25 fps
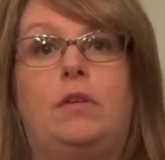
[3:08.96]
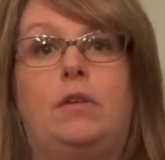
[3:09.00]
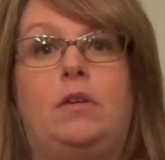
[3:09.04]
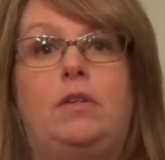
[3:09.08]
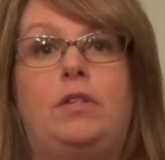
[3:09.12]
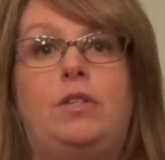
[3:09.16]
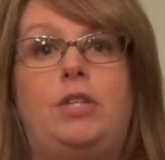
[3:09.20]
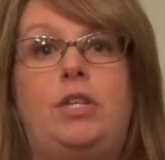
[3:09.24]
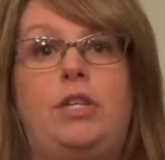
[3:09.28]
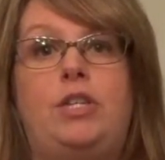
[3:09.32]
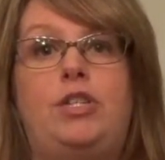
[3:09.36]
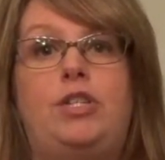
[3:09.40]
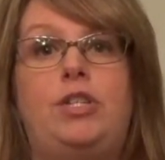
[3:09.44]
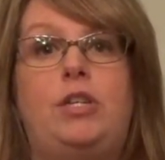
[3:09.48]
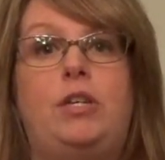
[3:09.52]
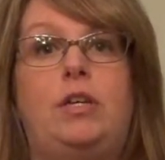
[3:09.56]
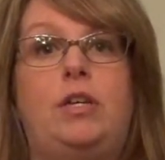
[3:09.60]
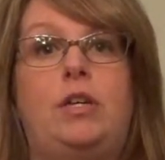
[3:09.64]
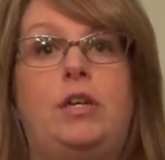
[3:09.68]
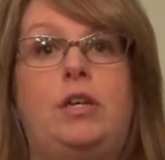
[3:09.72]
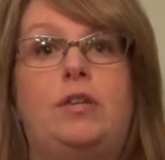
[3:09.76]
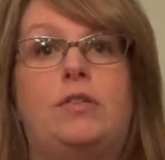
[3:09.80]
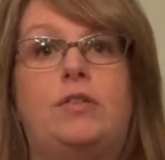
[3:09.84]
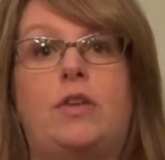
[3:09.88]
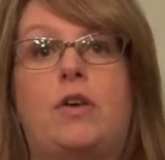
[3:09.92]
Teaching
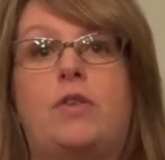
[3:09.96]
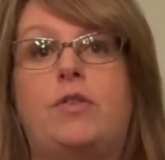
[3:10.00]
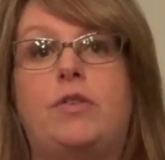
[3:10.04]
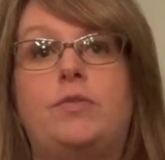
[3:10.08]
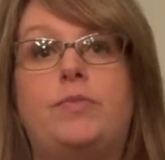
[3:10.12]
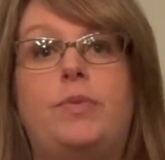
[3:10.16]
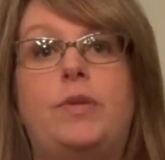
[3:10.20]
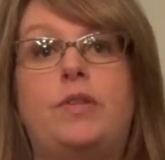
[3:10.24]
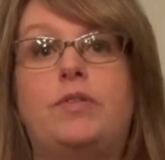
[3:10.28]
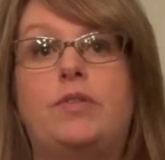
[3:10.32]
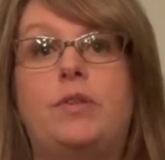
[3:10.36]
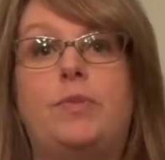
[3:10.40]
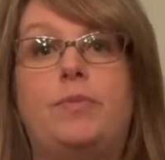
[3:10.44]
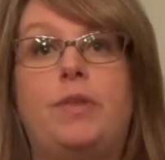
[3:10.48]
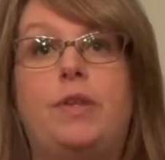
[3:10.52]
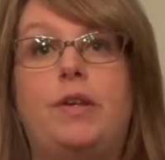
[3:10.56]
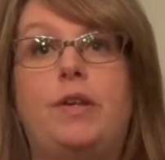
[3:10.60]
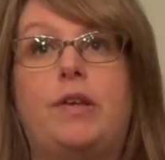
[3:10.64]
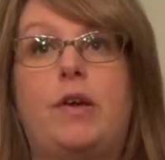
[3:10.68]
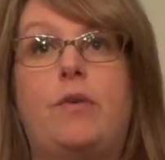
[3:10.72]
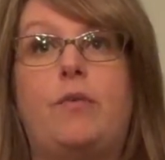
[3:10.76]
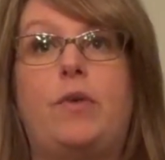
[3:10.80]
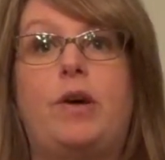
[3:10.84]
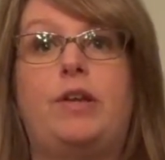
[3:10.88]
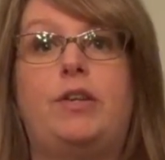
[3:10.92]
has always been something
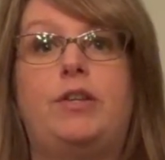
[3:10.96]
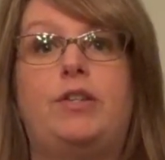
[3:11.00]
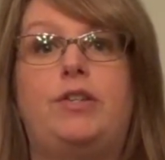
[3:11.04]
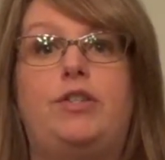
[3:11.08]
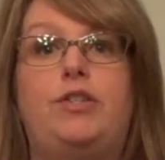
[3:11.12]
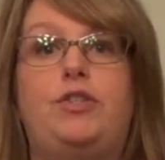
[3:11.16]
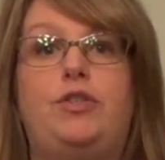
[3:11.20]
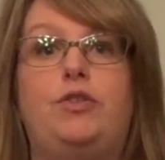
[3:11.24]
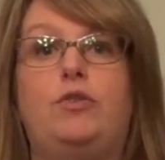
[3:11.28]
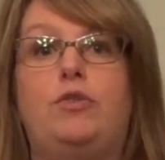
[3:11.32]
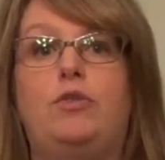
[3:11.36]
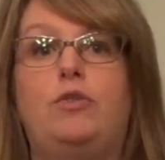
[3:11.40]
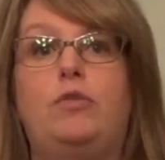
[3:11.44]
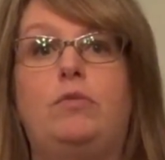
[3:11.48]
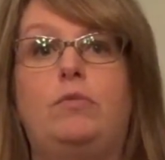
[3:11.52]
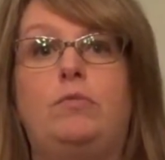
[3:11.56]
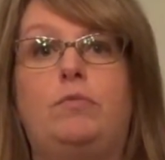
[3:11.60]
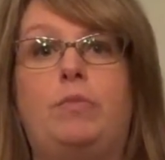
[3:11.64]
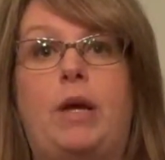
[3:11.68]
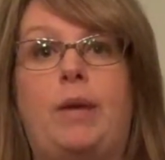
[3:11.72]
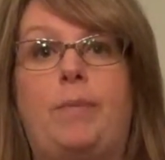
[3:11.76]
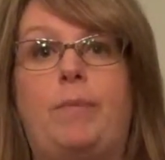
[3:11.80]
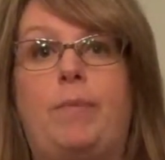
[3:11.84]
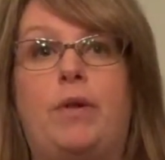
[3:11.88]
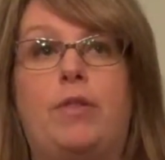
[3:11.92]
I wanted to do.
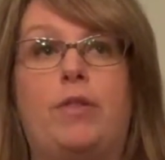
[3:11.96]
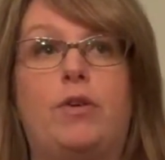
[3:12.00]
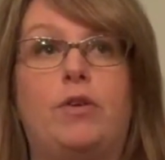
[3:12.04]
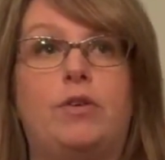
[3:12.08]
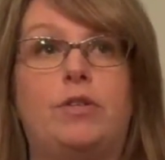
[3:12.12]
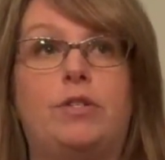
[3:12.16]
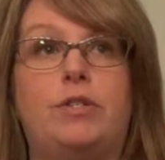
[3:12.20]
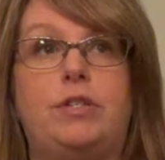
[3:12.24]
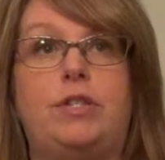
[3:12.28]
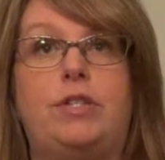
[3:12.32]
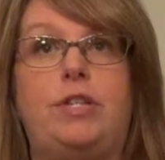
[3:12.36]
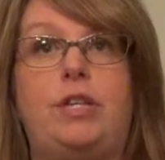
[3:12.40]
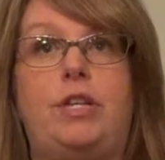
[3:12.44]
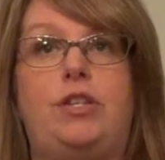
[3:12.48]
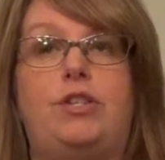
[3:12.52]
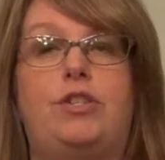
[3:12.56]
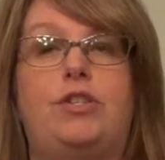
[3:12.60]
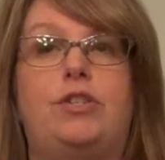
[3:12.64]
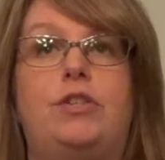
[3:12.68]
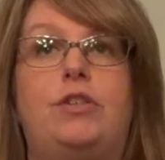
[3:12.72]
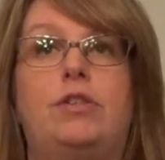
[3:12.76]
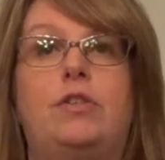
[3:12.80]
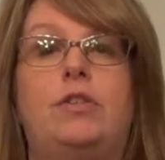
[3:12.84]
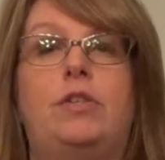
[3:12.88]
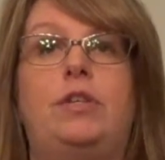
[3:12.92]
My mother is a
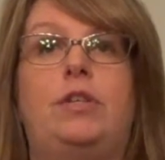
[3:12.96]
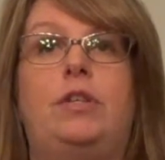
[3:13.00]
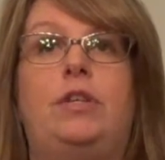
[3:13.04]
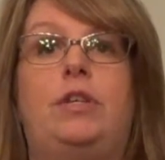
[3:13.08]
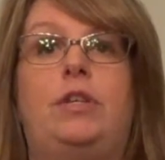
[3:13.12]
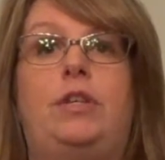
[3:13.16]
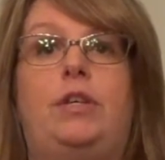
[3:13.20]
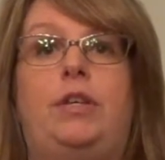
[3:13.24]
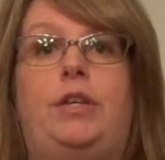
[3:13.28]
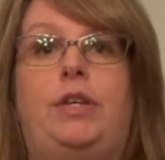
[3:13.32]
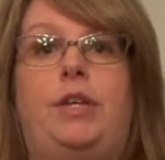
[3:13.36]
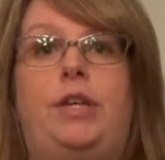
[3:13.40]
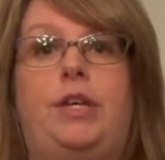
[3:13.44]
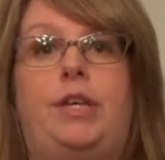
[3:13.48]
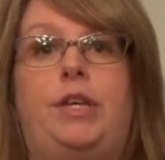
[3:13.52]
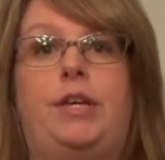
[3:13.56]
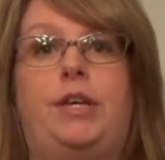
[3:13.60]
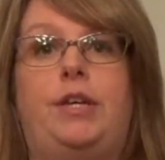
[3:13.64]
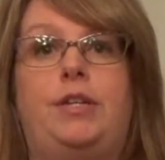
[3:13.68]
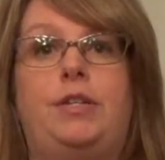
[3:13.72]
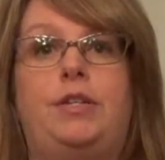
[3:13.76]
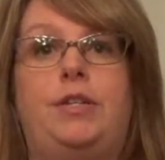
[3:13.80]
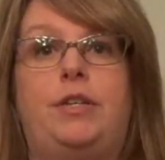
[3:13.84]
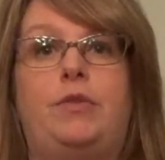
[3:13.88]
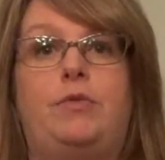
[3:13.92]
teacher,
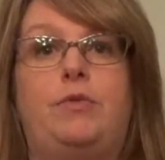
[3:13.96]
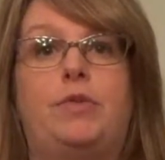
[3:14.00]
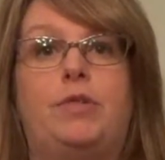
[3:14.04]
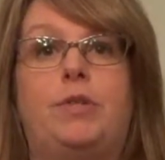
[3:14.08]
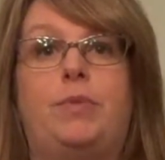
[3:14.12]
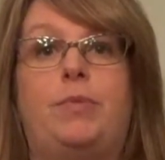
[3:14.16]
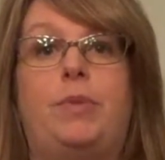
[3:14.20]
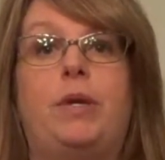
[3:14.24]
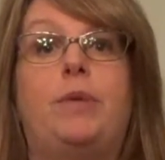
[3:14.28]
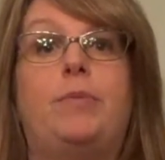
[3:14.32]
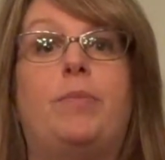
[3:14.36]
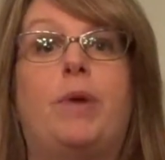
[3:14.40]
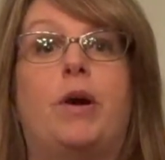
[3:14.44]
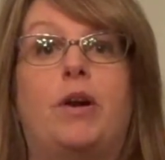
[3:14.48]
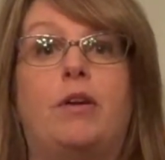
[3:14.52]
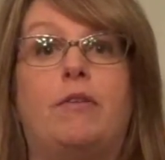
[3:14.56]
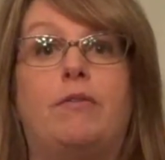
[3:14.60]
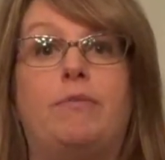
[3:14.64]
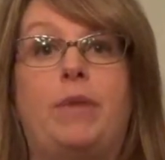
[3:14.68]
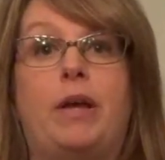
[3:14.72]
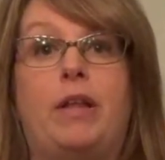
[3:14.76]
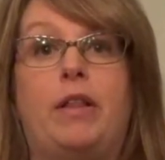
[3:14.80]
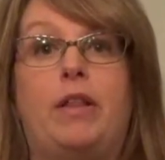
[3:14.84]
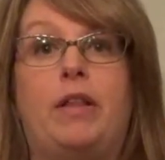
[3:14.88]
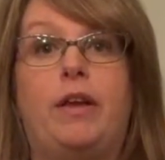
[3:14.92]
and it was a big part of
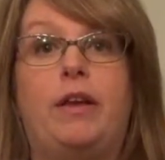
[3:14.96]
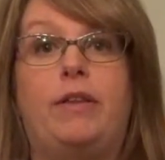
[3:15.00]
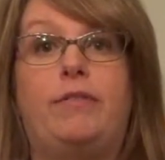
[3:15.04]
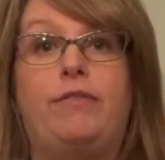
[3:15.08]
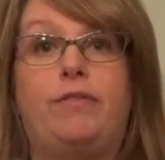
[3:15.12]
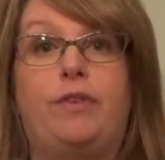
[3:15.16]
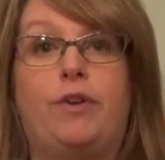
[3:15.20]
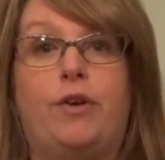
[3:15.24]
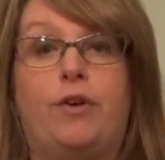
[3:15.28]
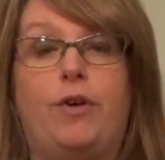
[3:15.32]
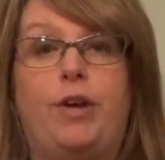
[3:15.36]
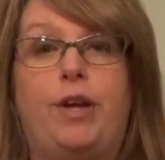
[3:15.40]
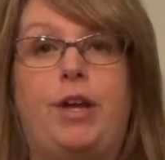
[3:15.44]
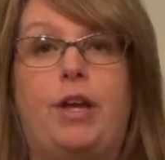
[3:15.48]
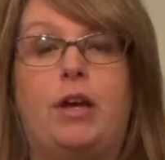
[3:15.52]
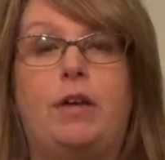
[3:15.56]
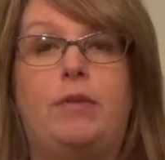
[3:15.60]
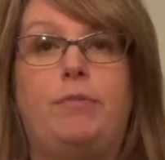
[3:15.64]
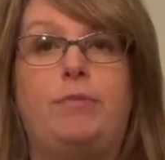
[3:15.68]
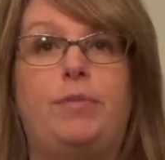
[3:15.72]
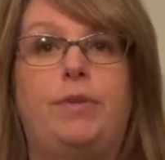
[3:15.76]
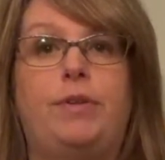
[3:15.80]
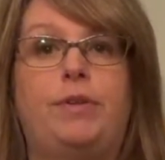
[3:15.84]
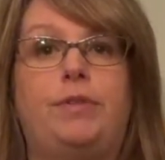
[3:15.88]
my life growing up.